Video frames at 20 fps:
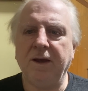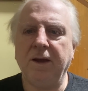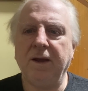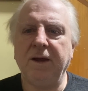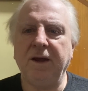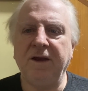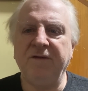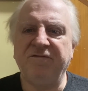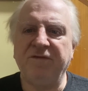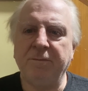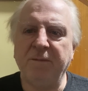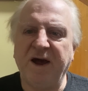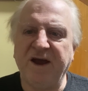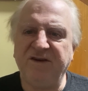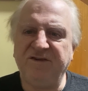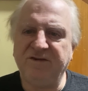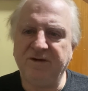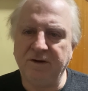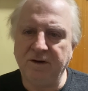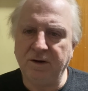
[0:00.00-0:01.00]

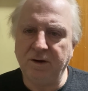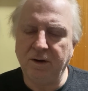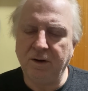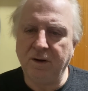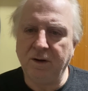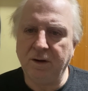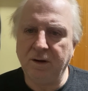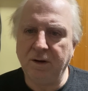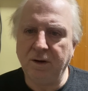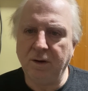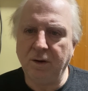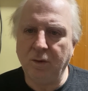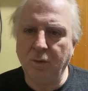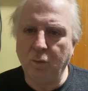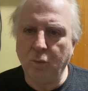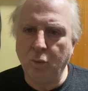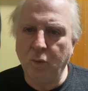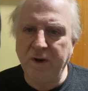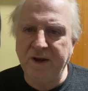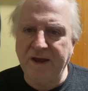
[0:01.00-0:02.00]
information
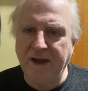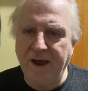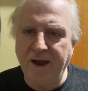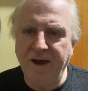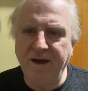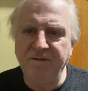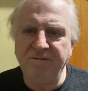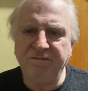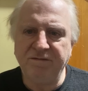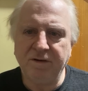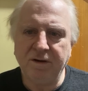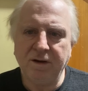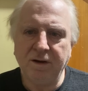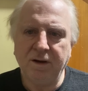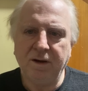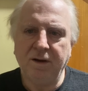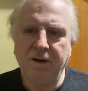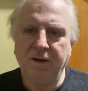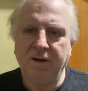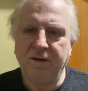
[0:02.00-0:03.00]
we have,
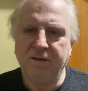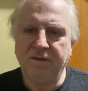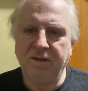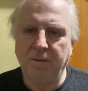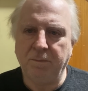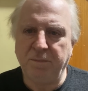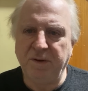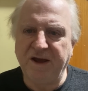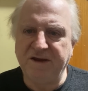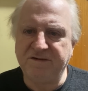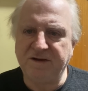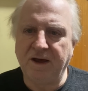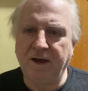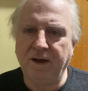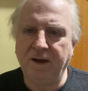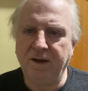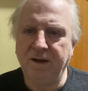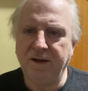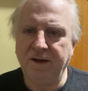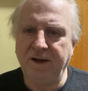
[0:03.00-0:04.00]
the
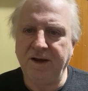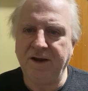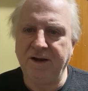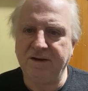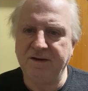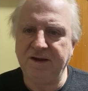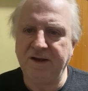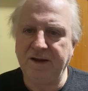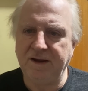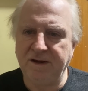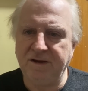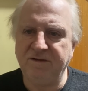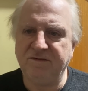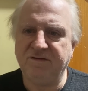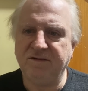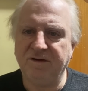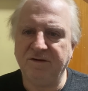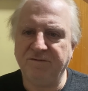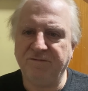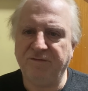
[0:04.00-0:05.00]
better it
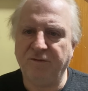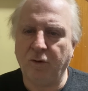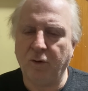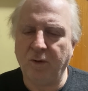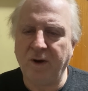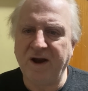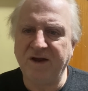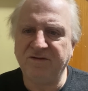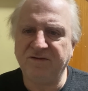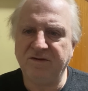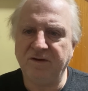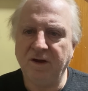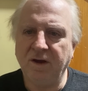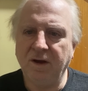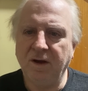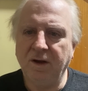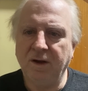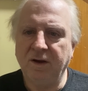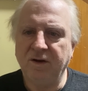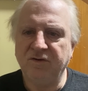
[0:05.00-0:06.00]
is for us
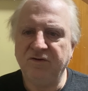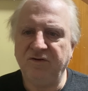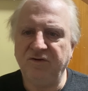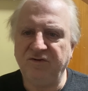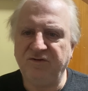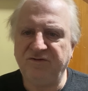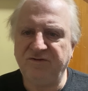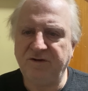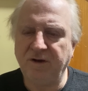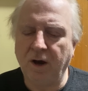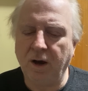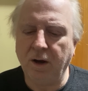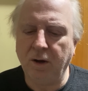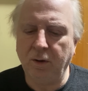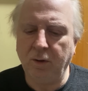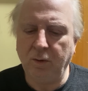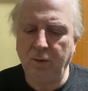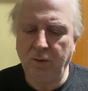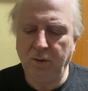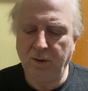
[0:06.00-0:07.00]
to
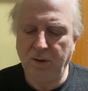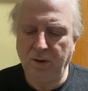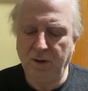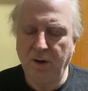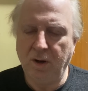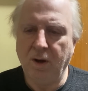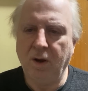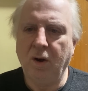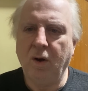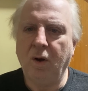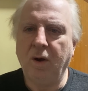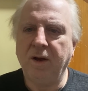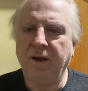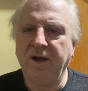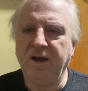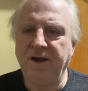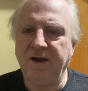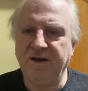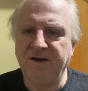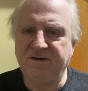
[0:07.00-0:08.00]
show
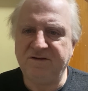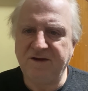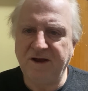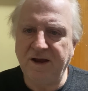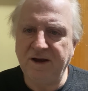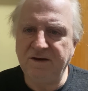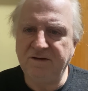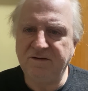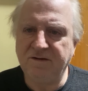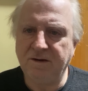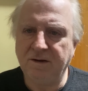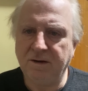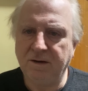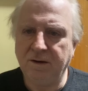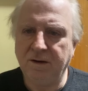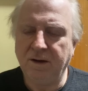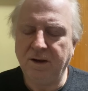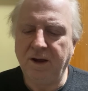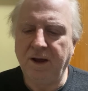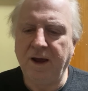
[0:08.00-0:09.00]
intent
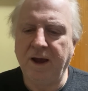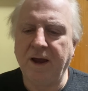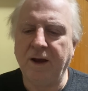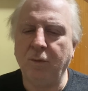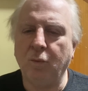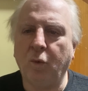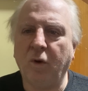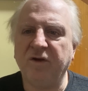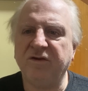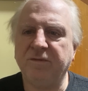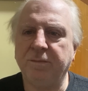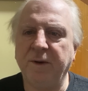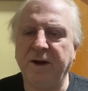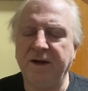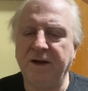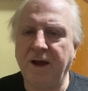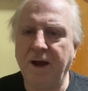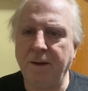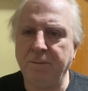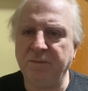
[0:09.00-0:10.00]
and what's
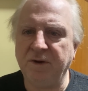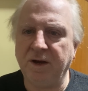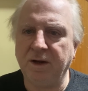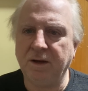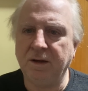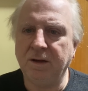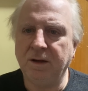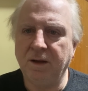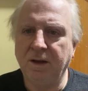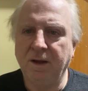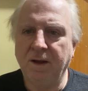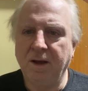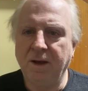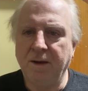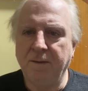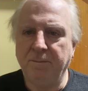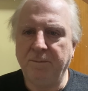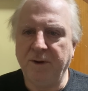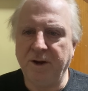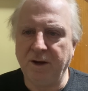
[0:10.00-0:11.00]
been happening.
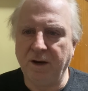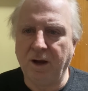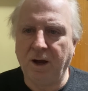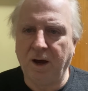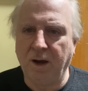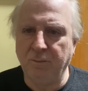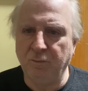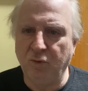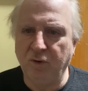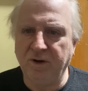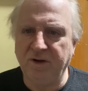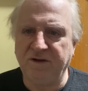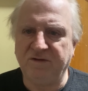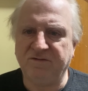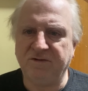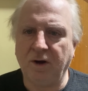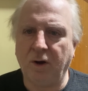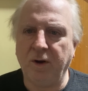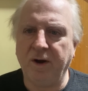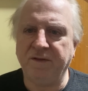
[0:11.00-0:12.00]
But I'm really
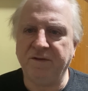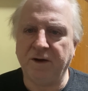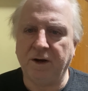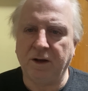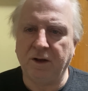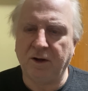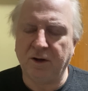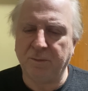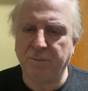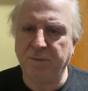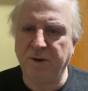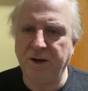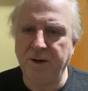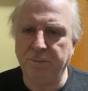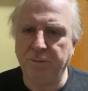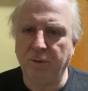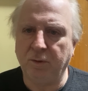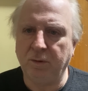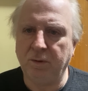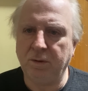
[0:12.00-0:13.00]
sorry that a lot of
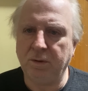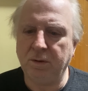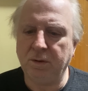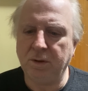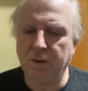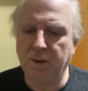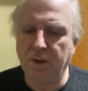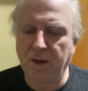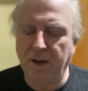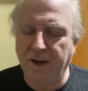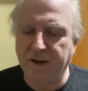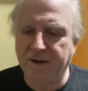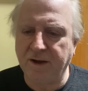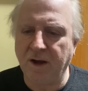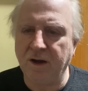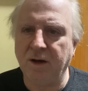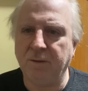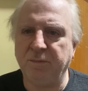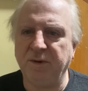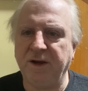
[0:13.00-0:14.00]
people are
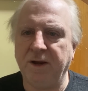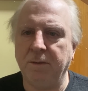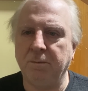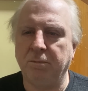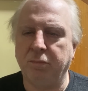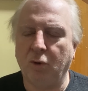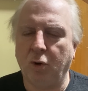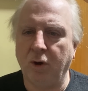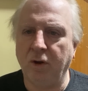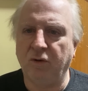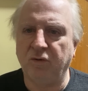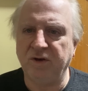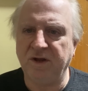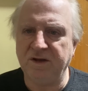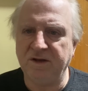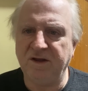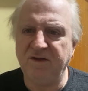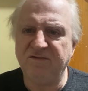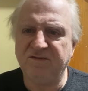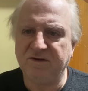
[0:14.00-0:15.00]
going to be embroiled in
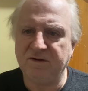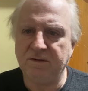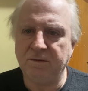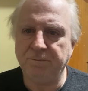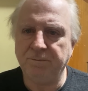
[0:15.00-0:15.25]
this,